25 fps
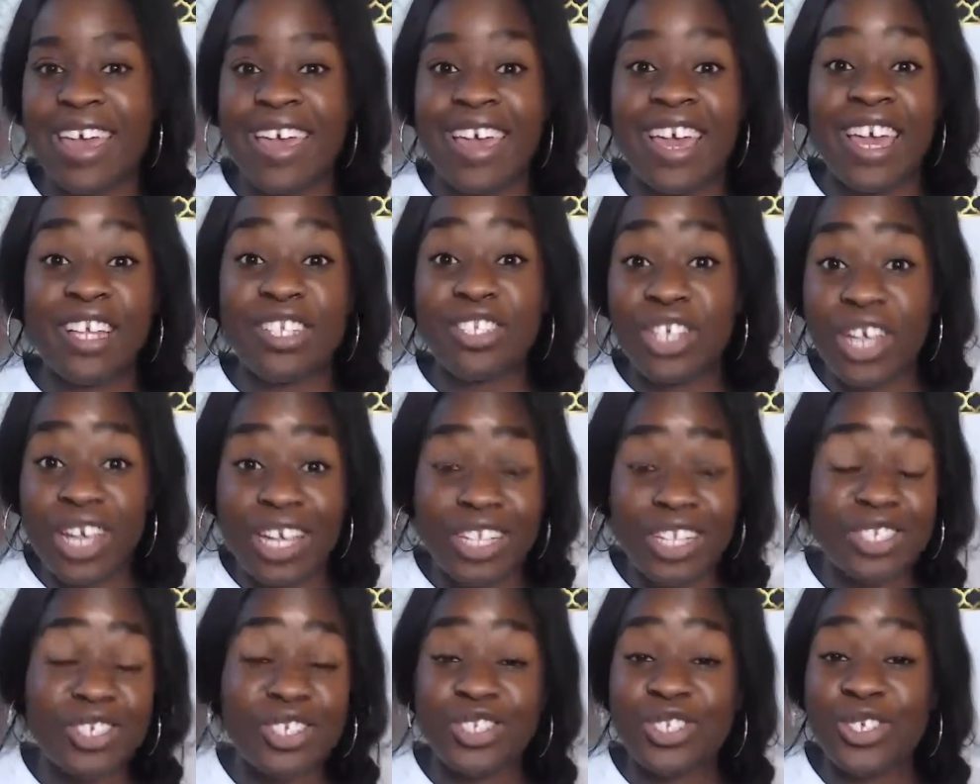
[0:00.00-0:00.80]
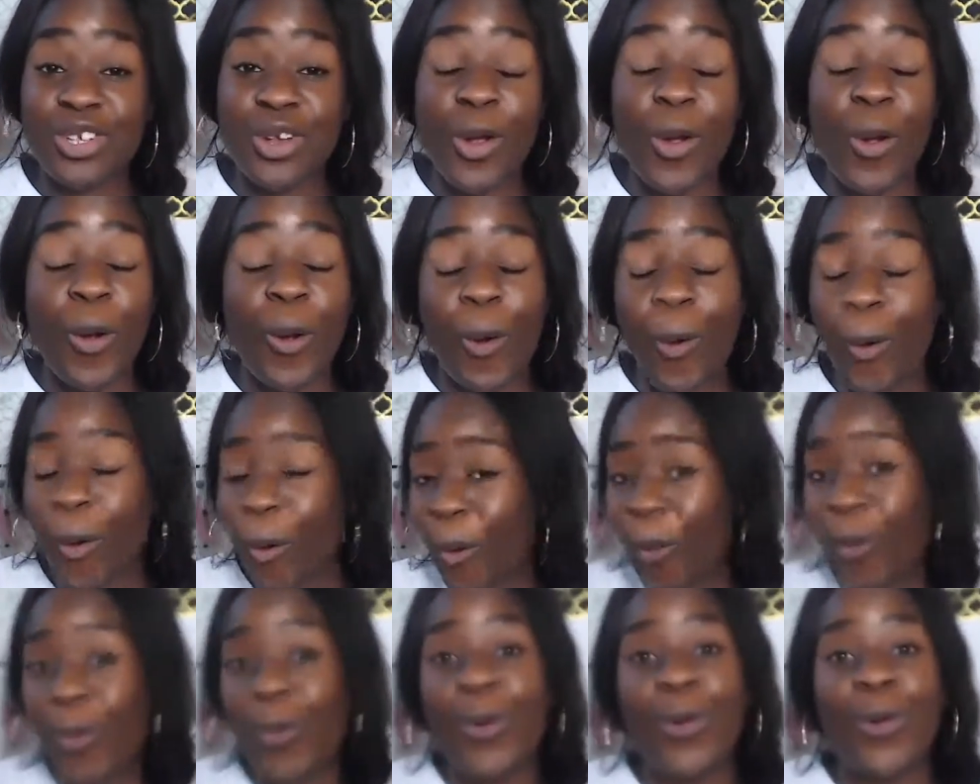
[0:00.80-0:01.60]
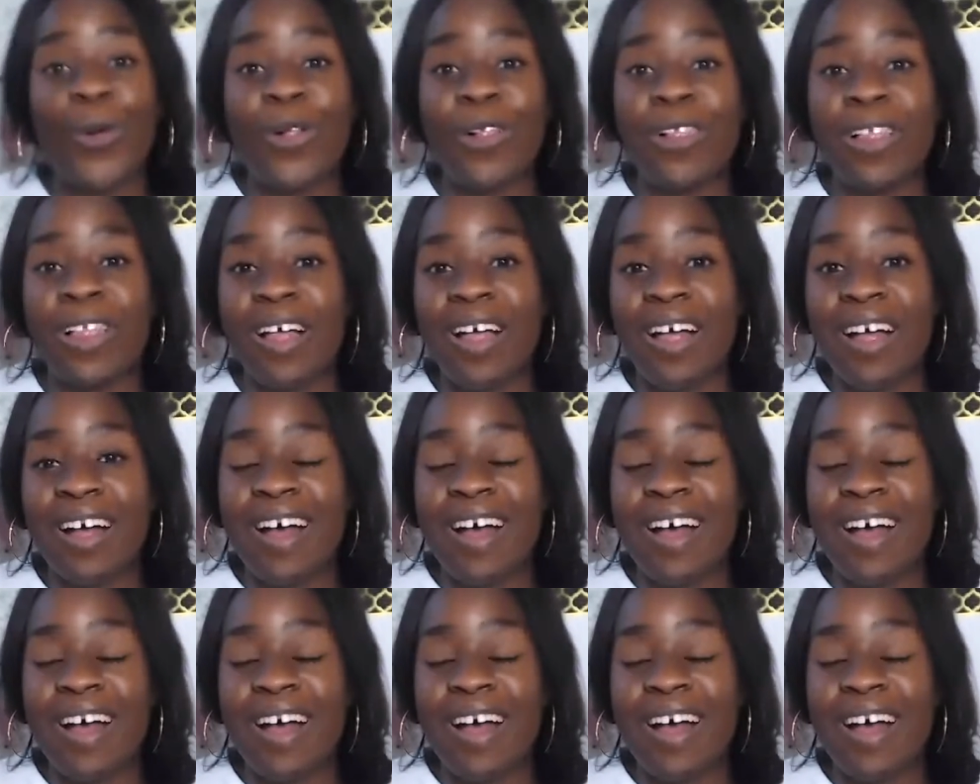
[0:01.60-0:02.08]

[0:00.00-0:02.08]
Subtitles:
It changes your whole